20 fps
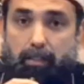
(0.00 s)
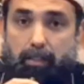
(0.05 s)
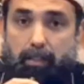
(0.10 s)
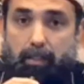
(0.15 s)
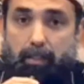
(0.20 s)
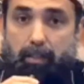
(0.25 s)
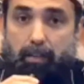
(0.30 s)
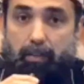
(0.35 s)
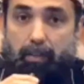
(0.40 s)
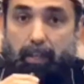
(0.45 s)

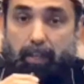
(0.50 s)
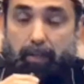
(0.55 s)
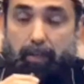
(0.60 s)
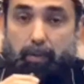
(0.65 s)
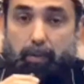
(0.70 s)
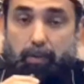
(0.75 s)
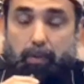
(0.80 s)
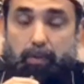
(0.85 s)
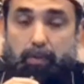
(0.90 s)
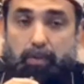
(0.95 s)
the
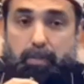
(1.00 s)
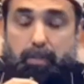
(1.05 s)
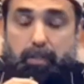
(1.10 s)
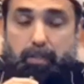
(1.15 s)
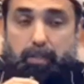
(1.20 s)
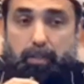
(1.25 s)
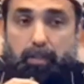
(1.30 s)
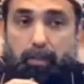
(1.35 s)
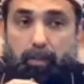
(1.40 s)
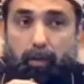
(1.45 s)
news
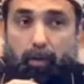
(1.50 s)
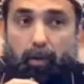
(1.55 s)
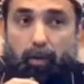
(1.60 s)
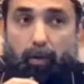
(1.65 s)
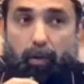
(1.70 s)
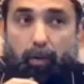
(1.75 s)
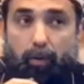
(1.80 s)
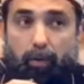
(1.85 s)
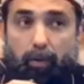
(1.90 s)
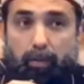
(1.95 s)

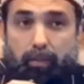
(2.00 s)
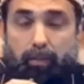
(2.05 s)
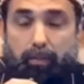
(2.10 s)
or